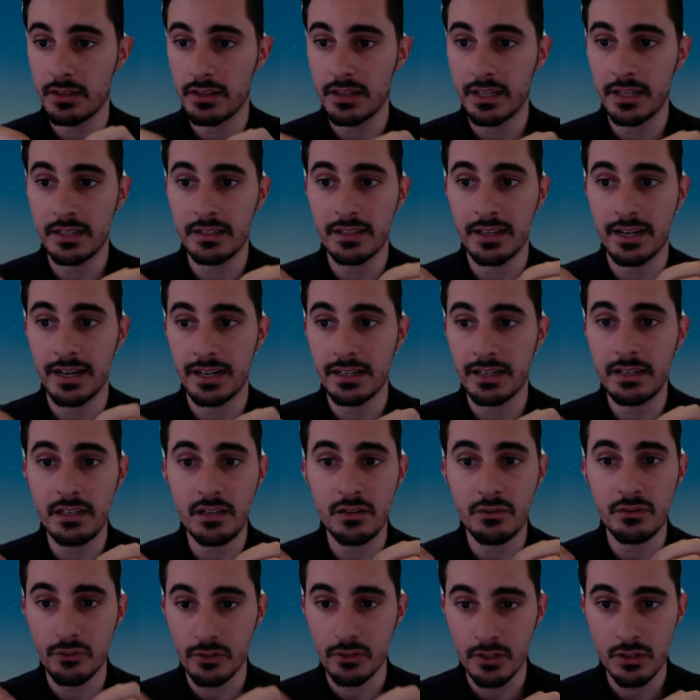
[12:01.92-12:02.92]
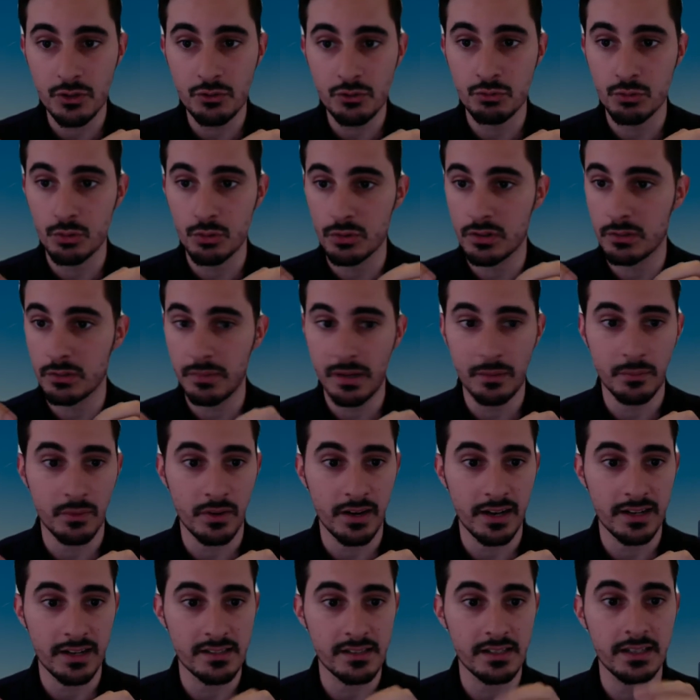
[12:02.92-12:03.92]
thing that I need for this rule to
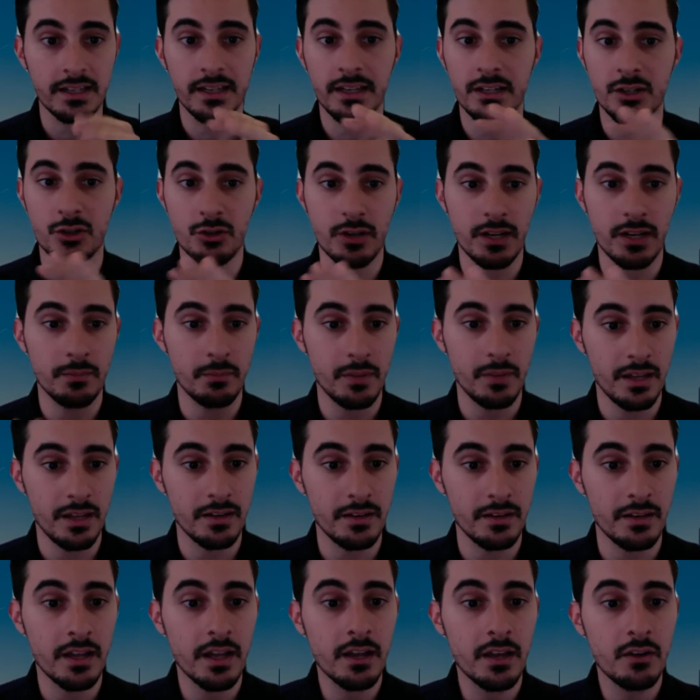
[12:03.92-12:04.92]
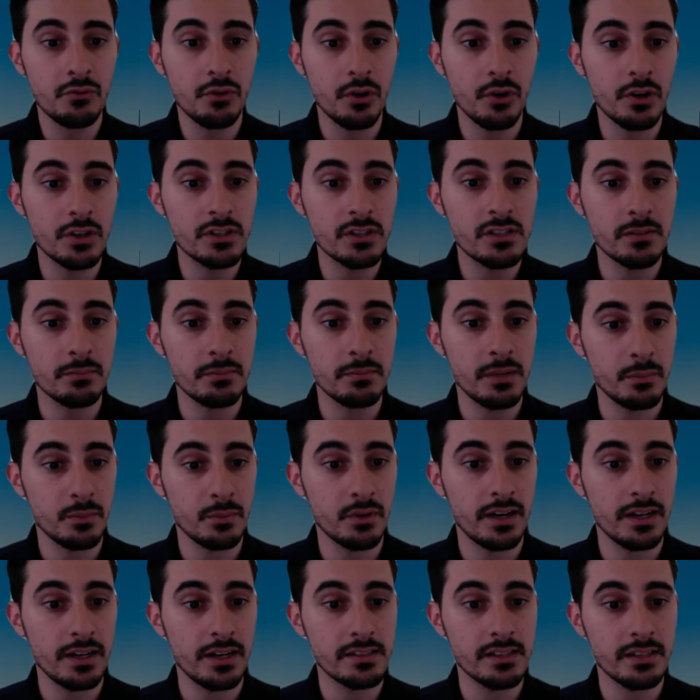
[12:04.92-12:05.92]
memorize it, and try to and focus on
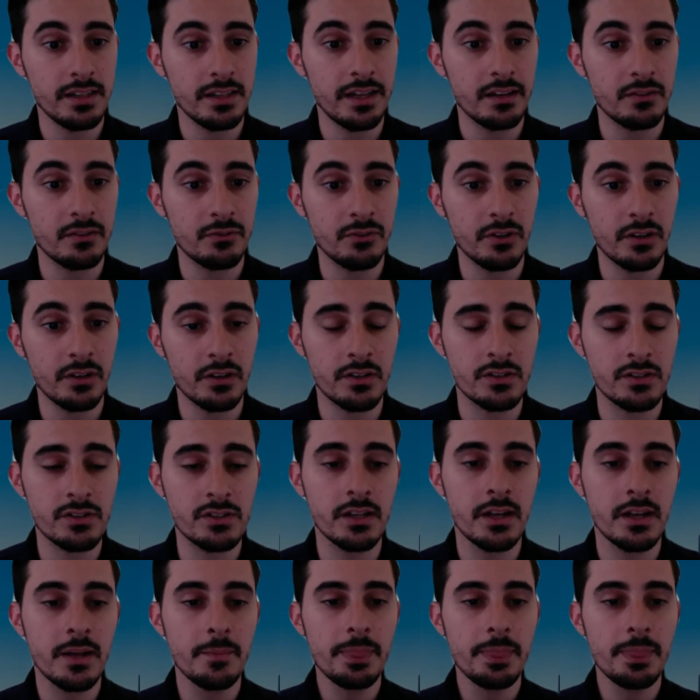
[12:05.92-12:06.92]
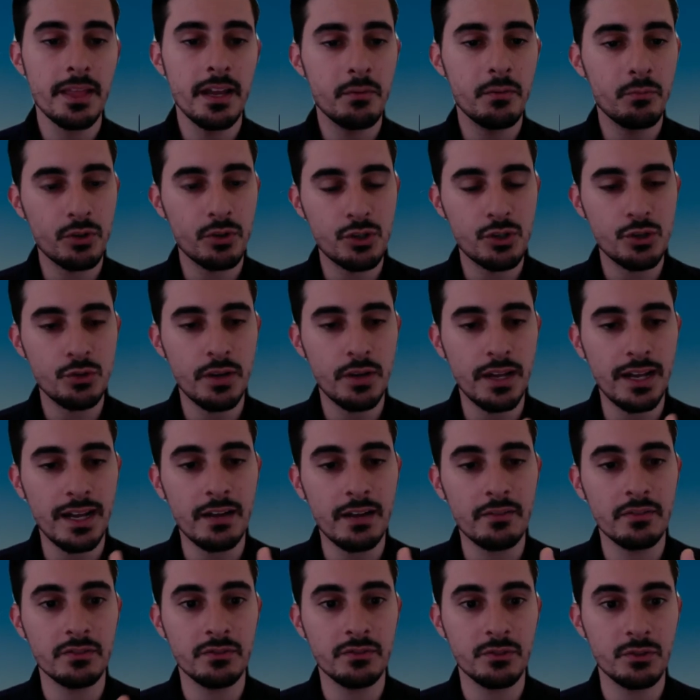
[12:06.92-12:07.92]
memorizing that first. And once you
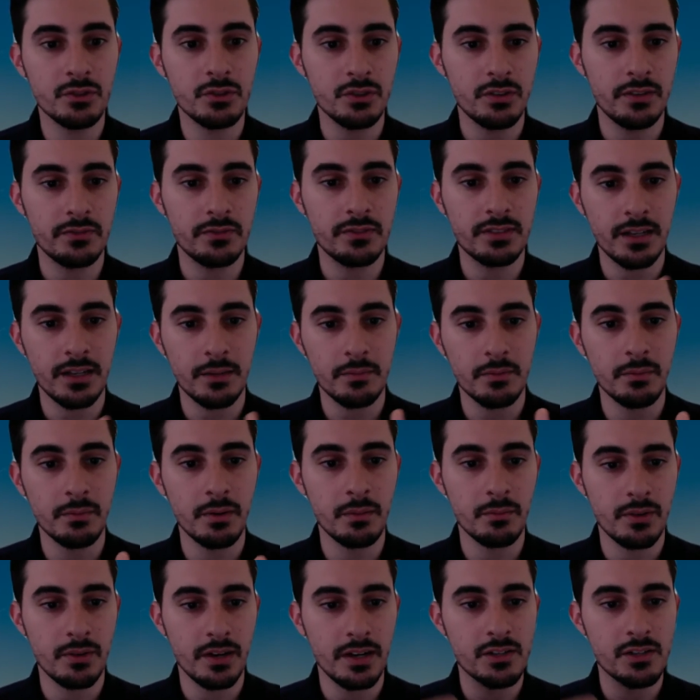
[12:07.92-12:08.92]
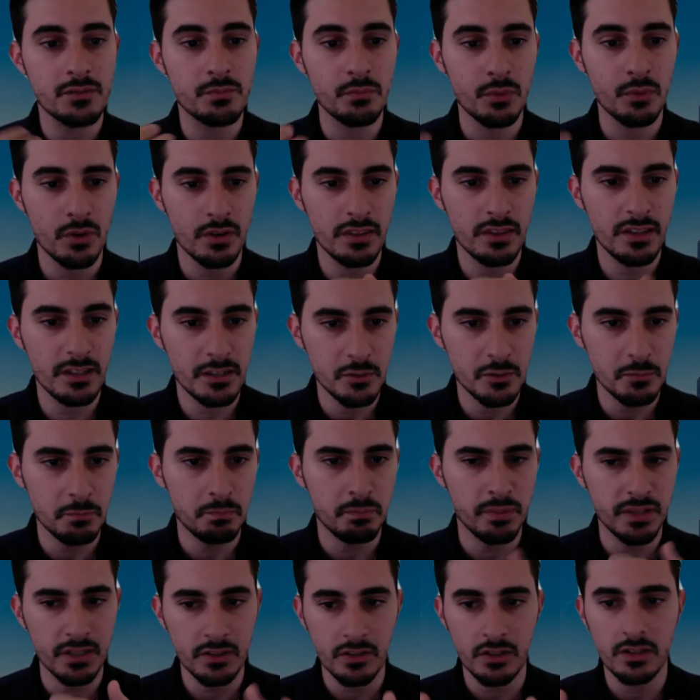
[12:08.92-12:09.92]
have, if you still have time to memorize more, then you
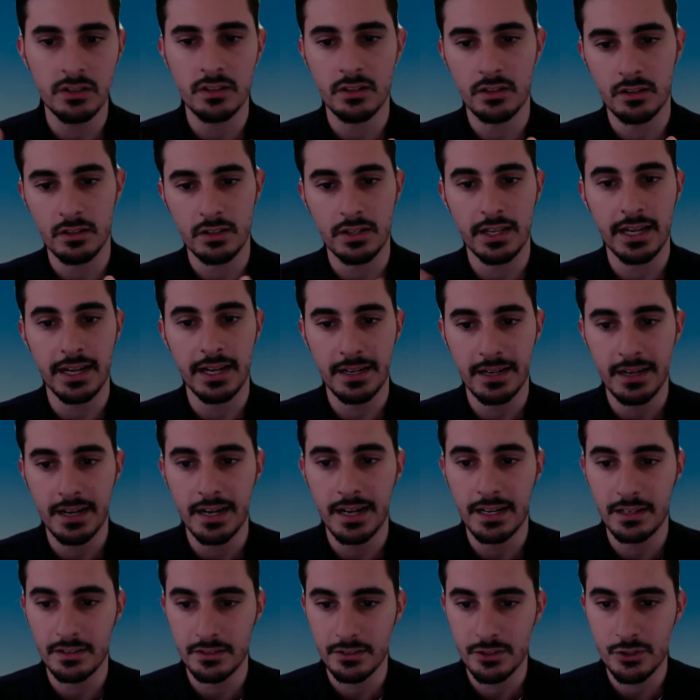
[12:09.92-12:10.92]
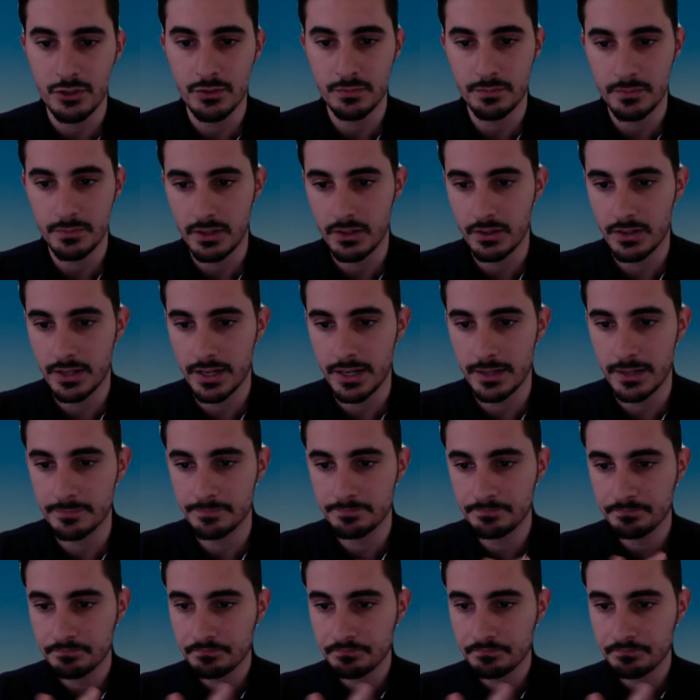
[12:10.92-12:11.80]
build on that knowledge, okay?